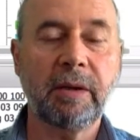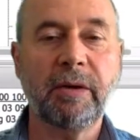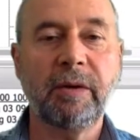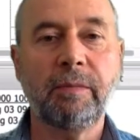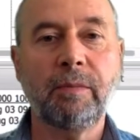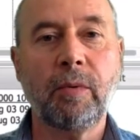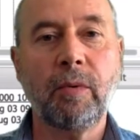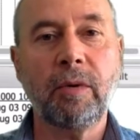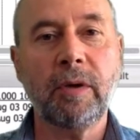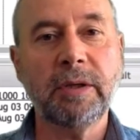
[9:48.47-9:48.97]

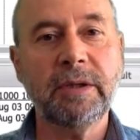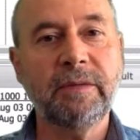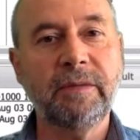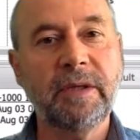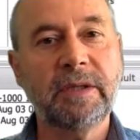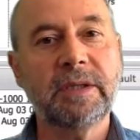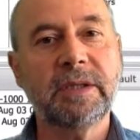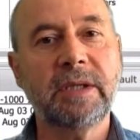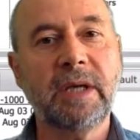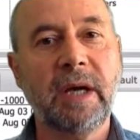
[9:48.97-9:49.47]
report
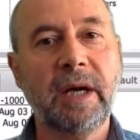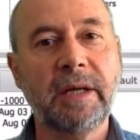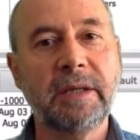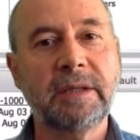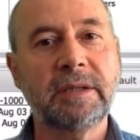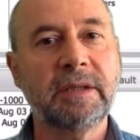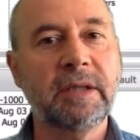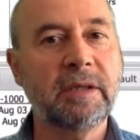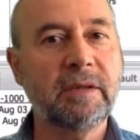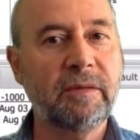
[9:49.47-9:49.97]
which
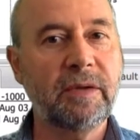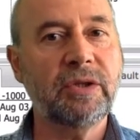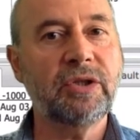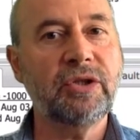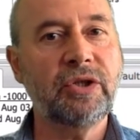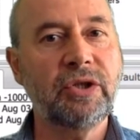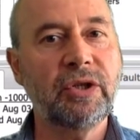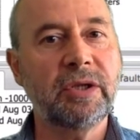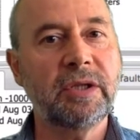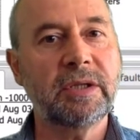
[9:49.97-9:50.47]
sites in which
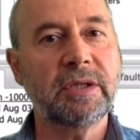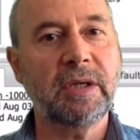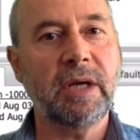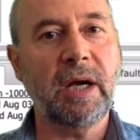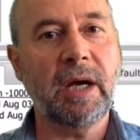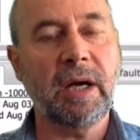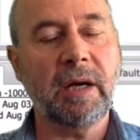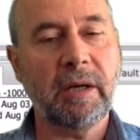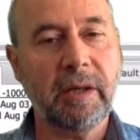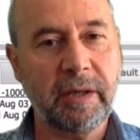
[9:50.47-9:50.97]
genes
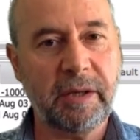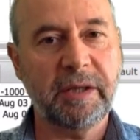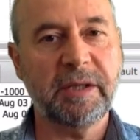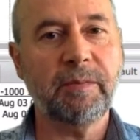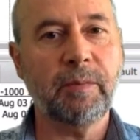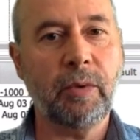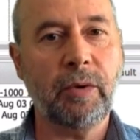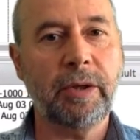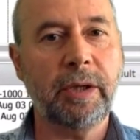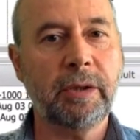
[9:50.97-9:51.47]
are
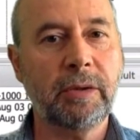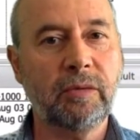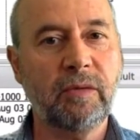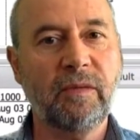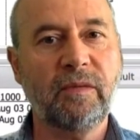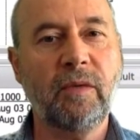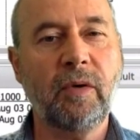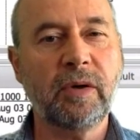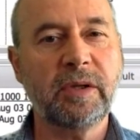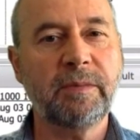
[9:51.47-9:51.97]
corresponding to
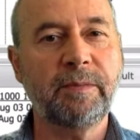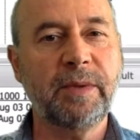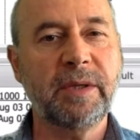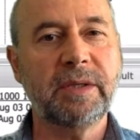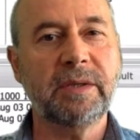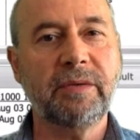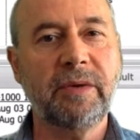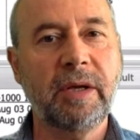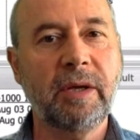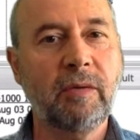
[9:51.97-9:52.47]

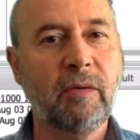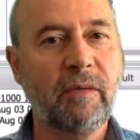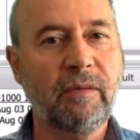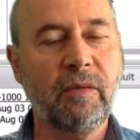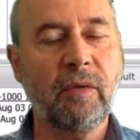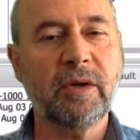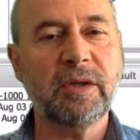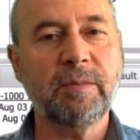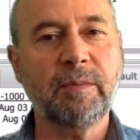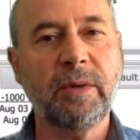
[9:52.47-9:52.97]
FOXP3 or
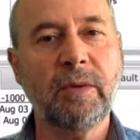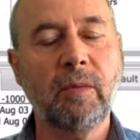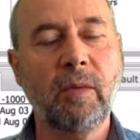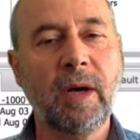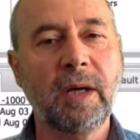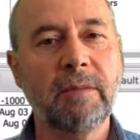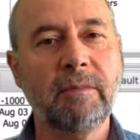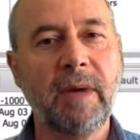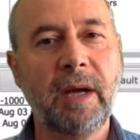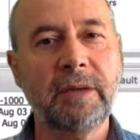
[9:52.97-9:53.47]

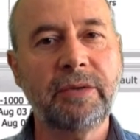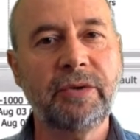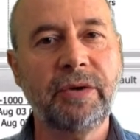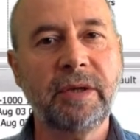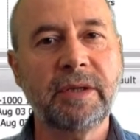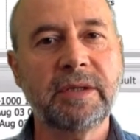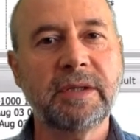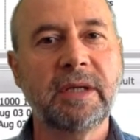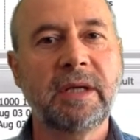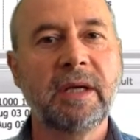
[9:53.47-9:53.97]
FOXP1
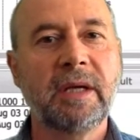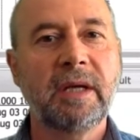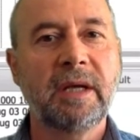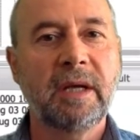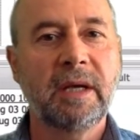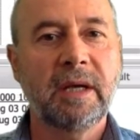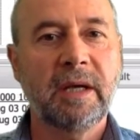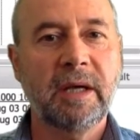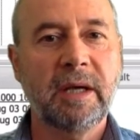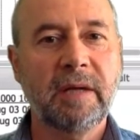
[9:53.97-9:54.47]
matrix.
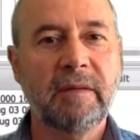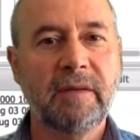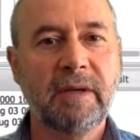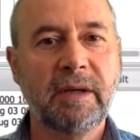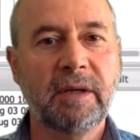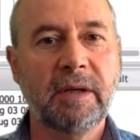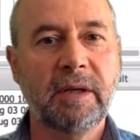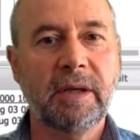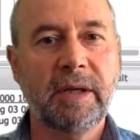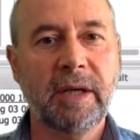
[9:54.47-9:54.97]
And
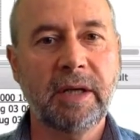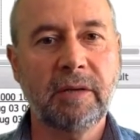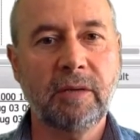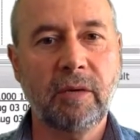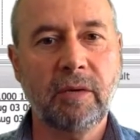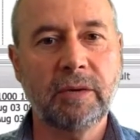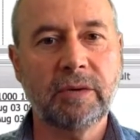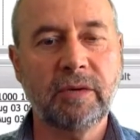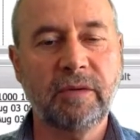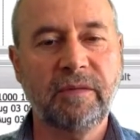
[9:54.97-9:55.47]
we can
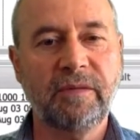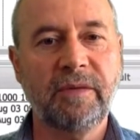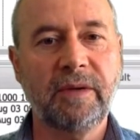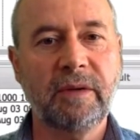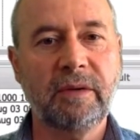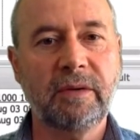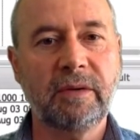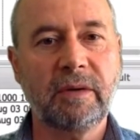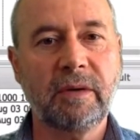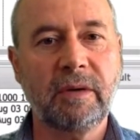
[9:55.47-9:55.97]
also
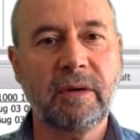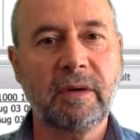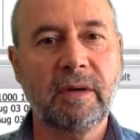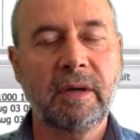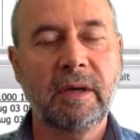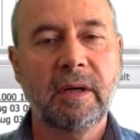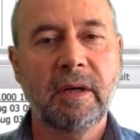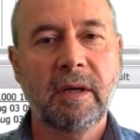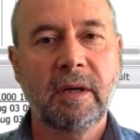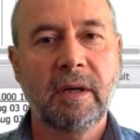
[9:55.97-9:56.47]
filter
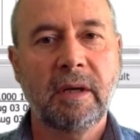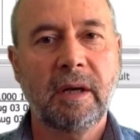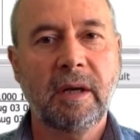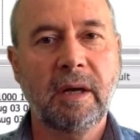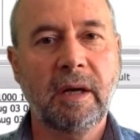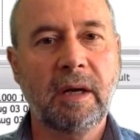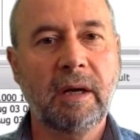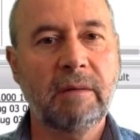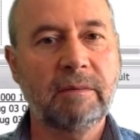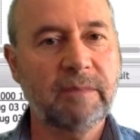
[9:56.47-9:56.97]

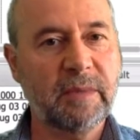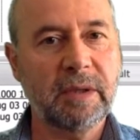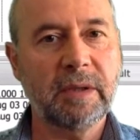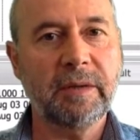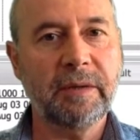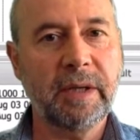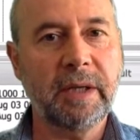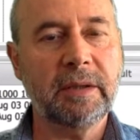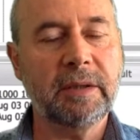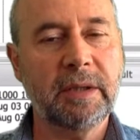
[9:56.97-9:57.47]

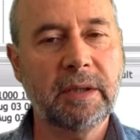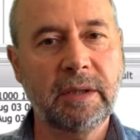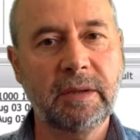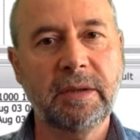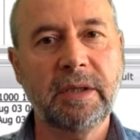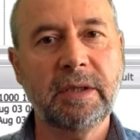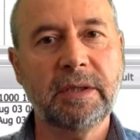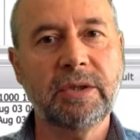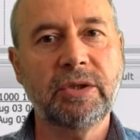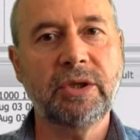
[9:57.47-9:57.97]
that
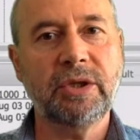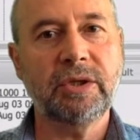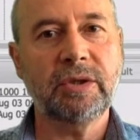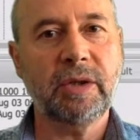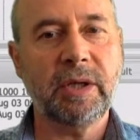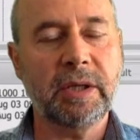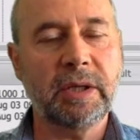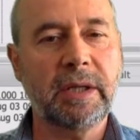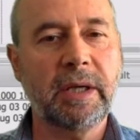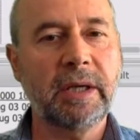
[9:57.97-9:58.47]
this gene
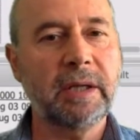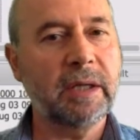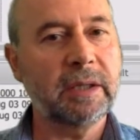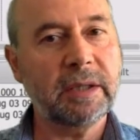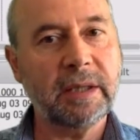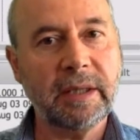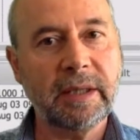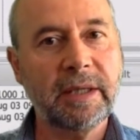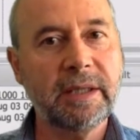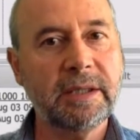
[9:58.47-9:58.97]
contains
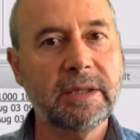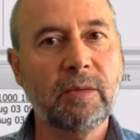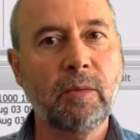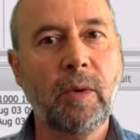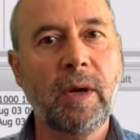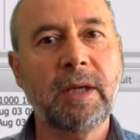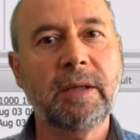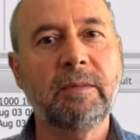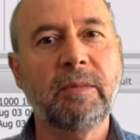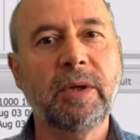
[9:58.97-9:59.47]
at least
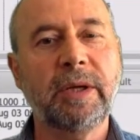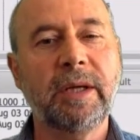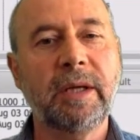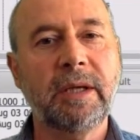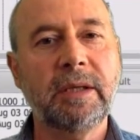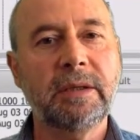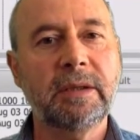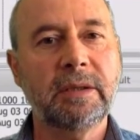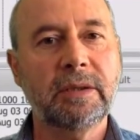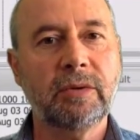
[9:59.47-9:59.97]
one
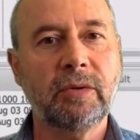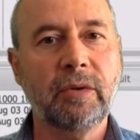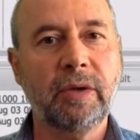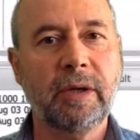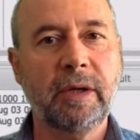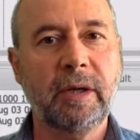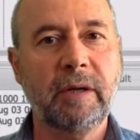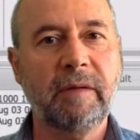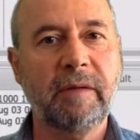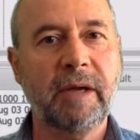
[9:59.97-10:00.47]
hit. So
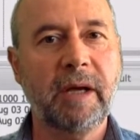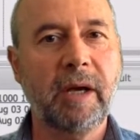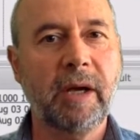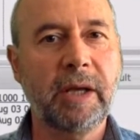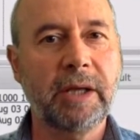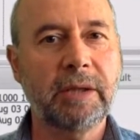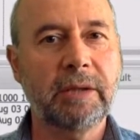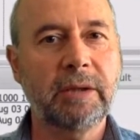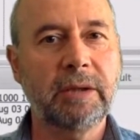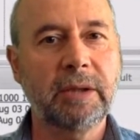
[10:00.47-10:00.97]
here you
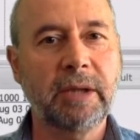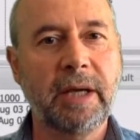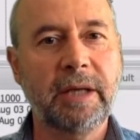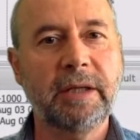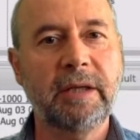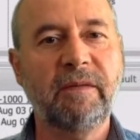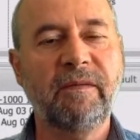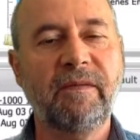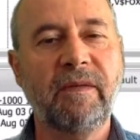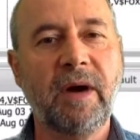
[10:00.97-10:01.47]
get
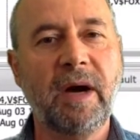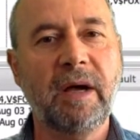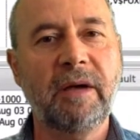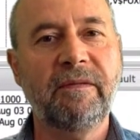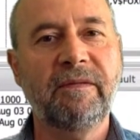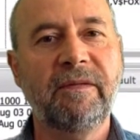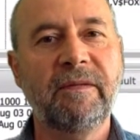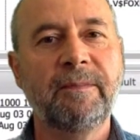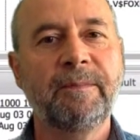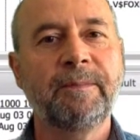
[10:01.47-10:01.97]

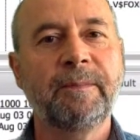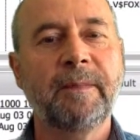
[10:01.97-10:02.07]
95